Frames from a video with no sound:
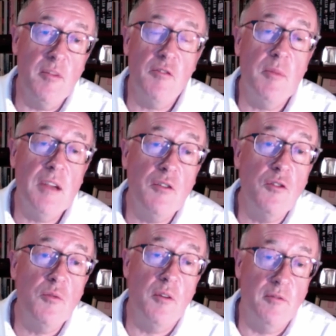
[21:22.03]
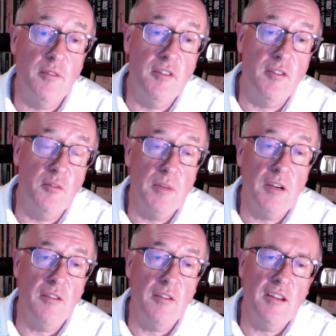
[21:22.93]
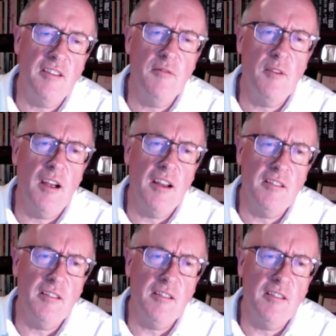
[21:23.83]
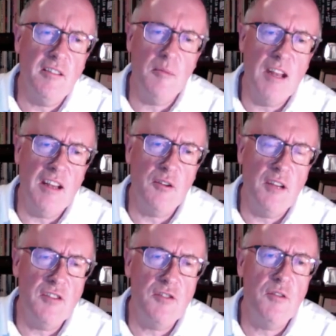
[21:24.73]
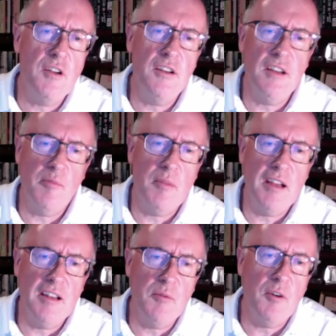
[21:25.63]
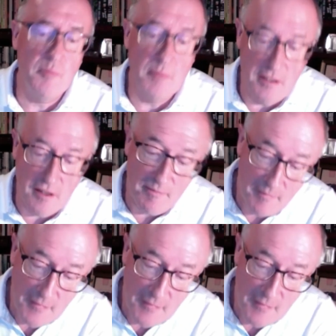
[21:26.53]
This would be a good one for Zoom because it's advice and taking a medical history and explaining what can be done.